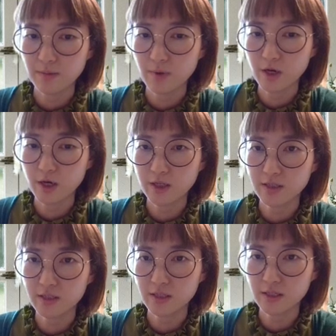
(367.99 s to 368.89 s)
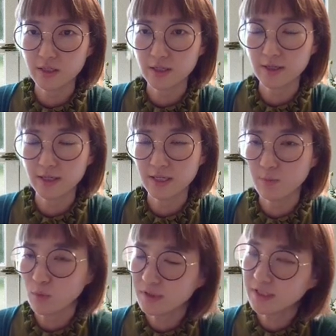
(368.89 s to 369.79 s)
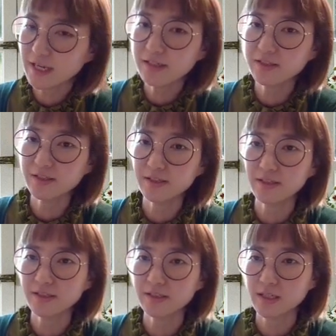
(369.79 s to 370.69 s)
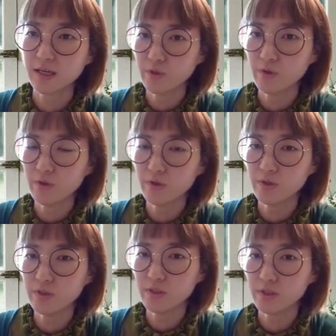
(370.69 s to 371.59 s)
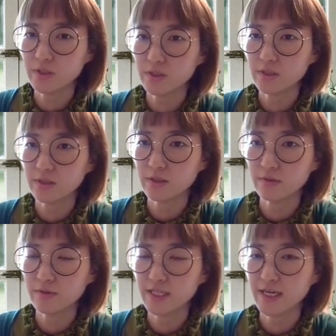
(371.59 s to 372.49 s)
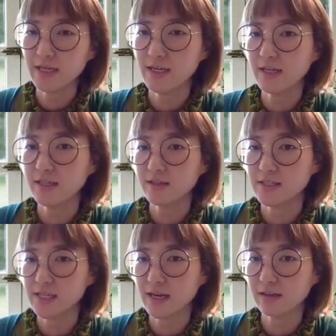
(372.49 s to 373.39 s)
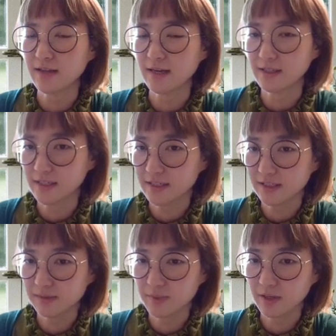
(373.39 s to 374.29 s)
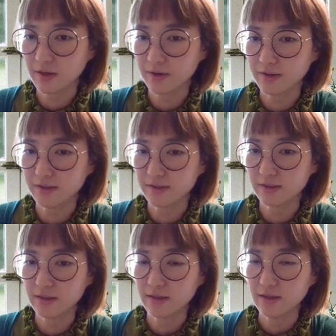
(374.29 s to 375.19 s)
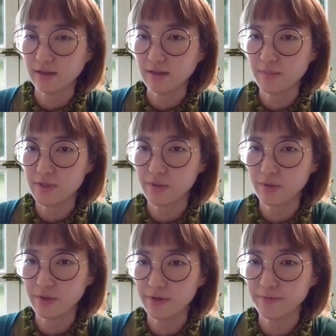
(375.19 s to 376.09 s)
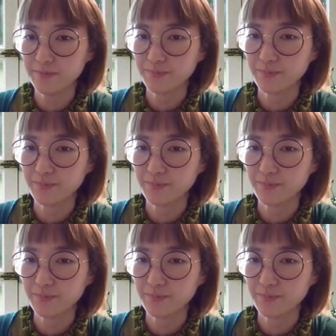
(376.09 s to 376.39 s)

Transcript: But in most cases, we cannot attack like this because, let me show you.